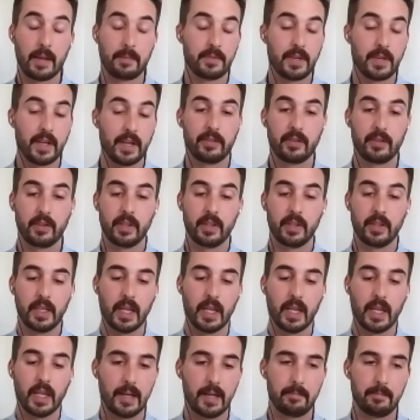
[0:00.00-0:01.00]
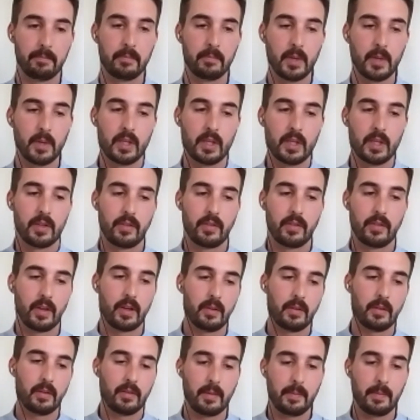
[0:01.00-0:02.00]
definitely.
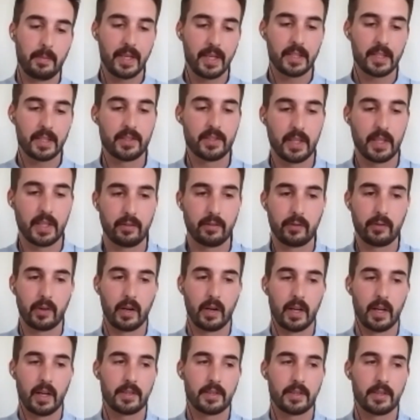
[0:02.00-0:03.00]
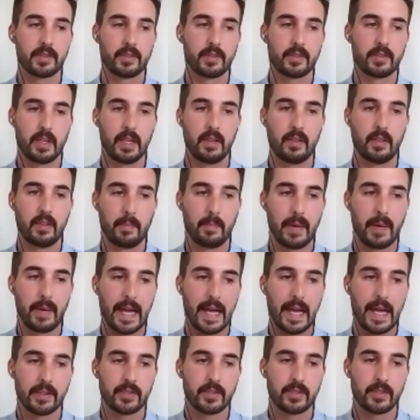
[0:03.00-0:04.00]
The biggest thing for us in the
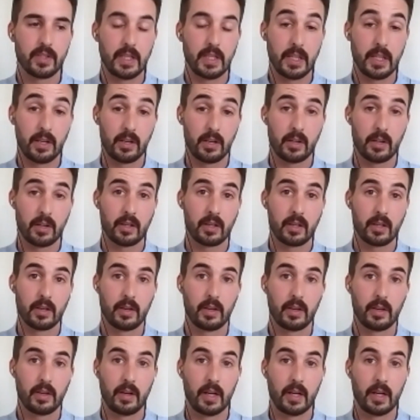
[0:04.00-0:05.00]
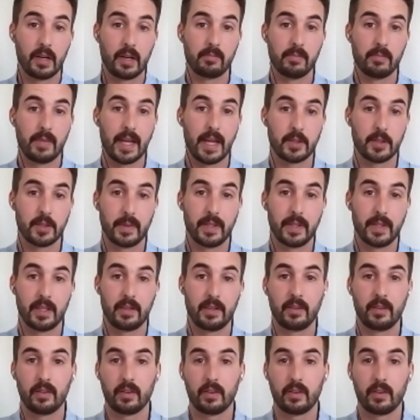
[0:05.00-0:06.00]
past year has
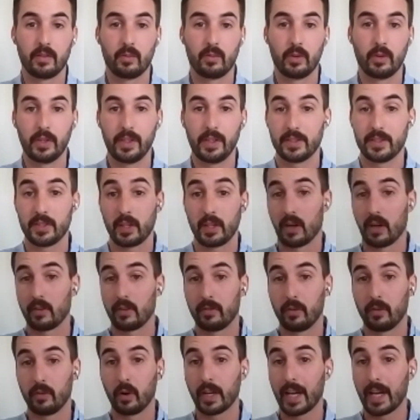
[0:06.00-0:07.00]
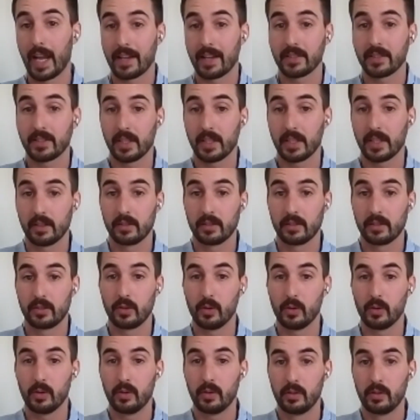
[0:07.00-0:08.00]
been releasing our forecasting
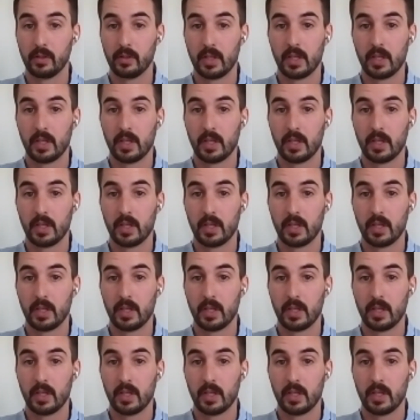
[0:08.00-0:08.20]
tool.